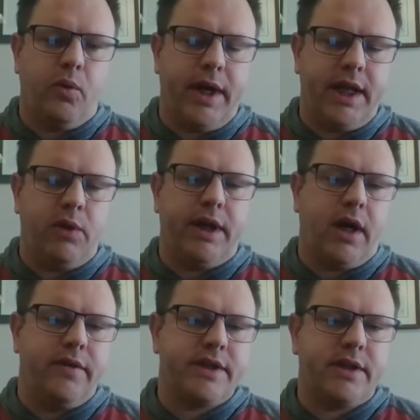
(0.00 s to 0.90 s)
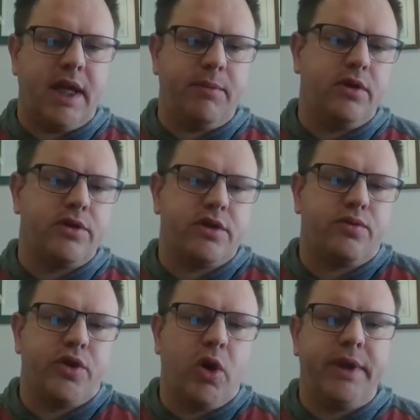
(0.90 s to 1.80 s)
waiting week on this claim, and you're
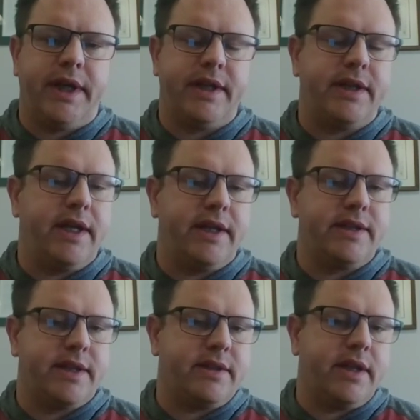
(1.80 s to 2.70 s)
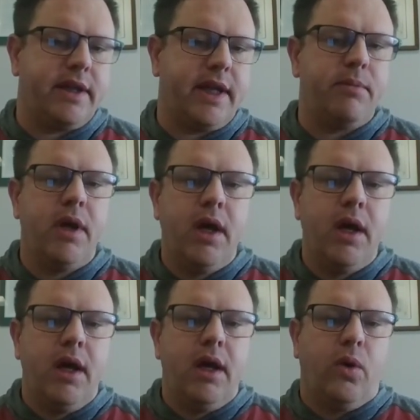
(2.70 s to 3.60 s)
just reopening an existing claim
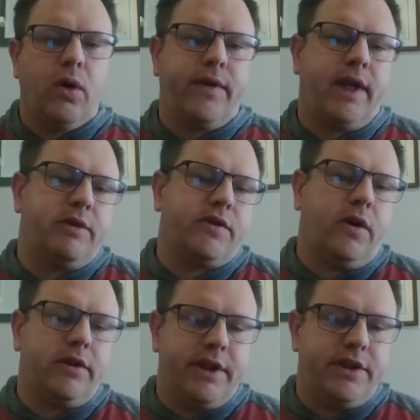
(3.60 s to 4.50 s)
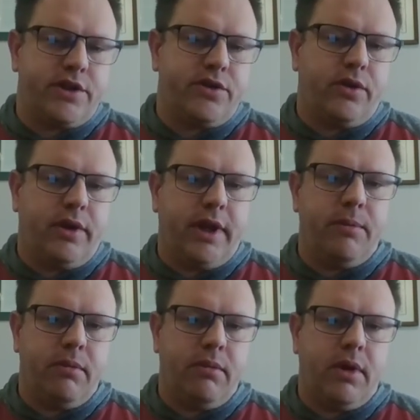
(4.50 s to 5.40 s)
or filing what's called an additional claim,
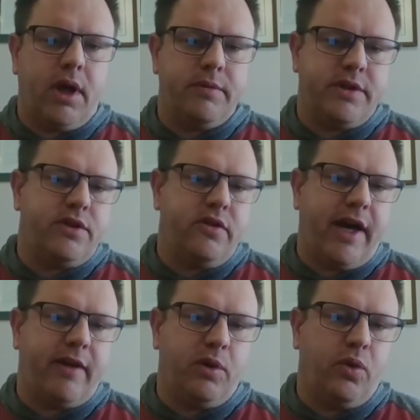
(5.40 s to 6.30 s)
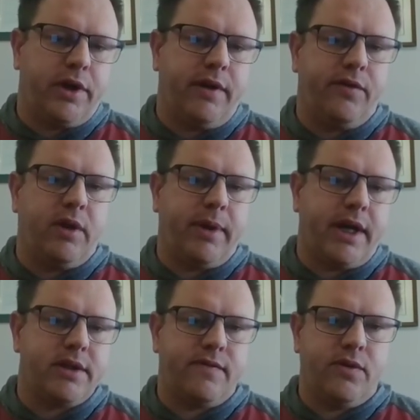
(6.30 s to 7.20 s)
since you have been working for the
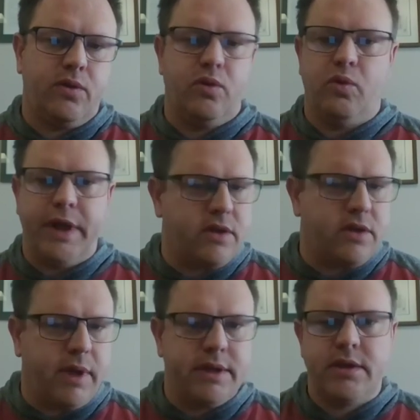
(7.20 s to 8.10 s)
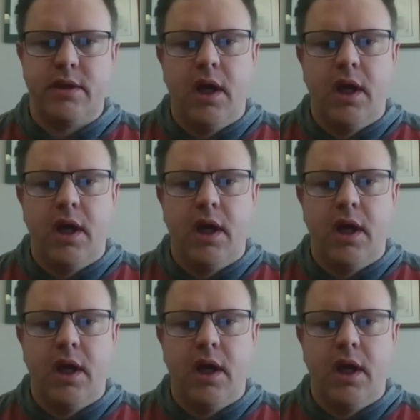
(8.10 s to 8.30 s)
past few weeks or months,